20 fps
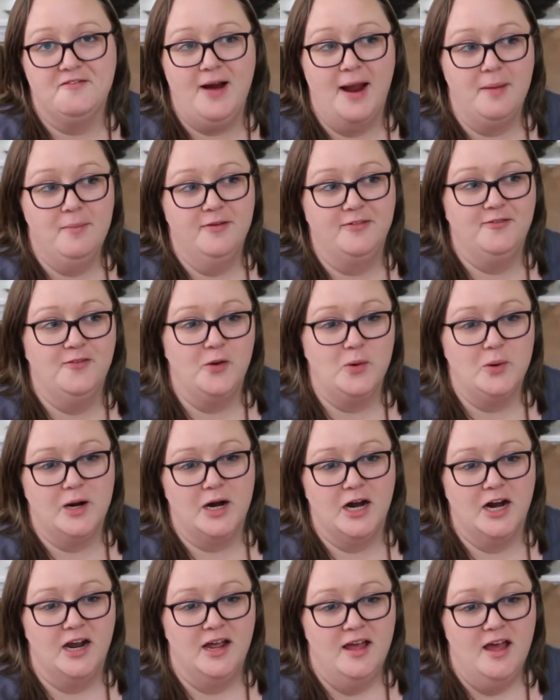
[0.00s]
right
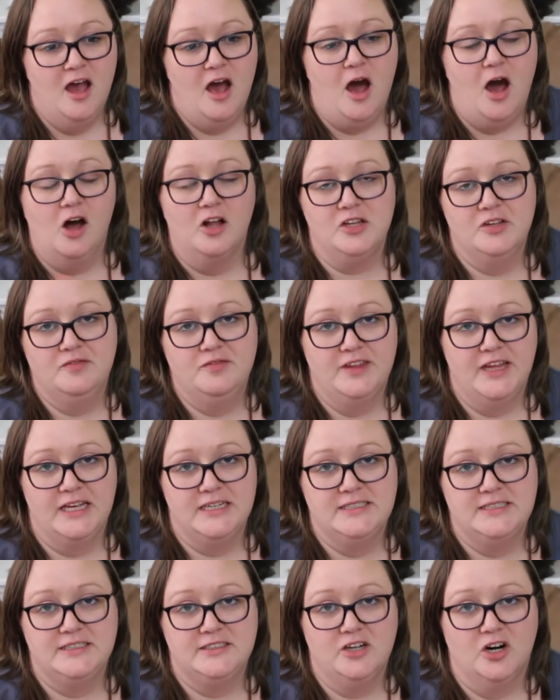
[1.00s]
before all of
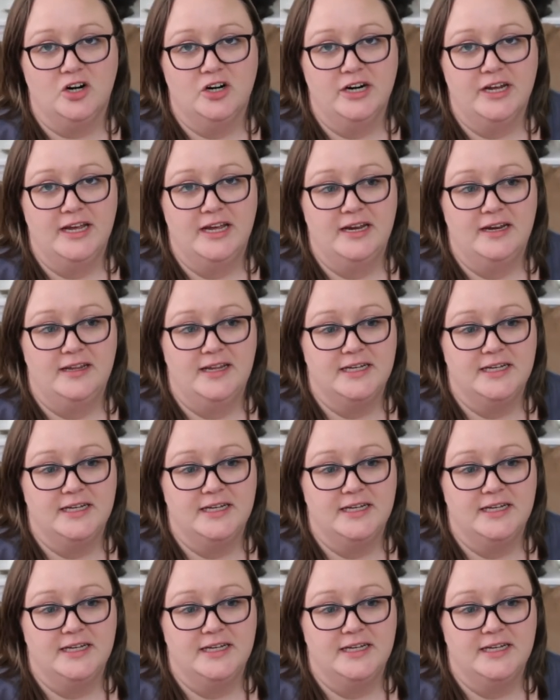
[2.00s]
this started,